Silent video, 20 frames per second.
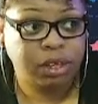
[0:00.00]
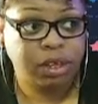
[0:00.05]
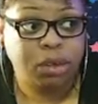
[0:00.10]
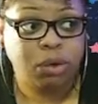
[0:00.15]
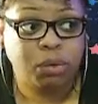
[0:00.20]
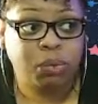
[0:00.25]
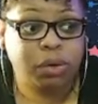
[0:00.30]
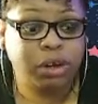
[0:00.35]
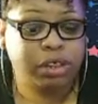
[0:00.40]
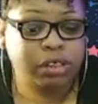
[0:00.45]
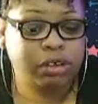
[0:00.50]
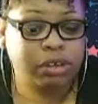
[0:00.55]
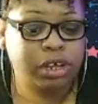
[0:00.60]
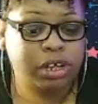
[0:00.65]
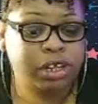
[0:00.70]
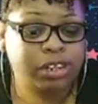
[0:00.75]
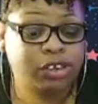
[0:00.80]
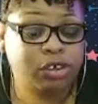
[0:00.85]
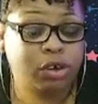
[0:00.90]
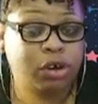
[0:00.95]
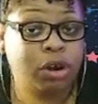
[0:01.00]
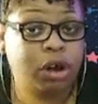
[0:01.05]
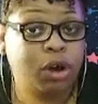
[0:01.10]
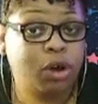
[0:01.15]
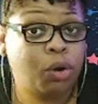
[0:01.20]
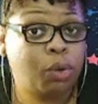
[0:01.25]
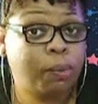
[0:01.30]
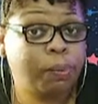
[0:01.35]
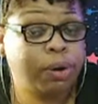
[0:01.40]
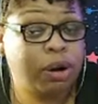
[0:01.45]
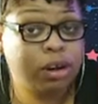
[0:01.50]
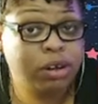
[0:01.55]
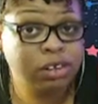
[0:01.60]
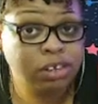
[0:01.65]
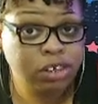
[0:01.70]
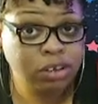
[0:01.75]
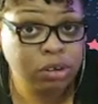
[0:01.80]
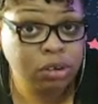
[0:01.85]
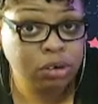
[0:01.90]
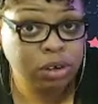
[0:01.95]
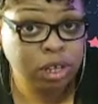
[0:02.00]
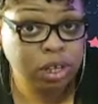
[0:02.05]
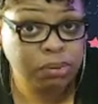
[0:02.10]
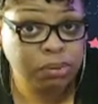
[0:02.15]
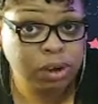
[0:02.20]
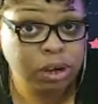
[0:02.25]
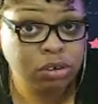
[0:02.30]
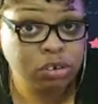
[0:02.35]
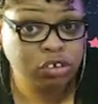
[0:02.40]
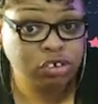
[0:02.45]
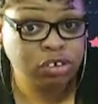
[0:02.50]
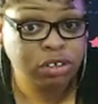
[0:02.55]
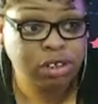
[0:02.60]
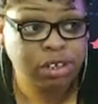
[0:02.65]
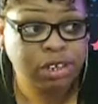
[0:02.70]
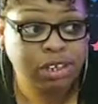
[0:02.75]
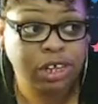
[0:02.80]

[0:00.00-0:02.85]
Whether it's your own personal emotions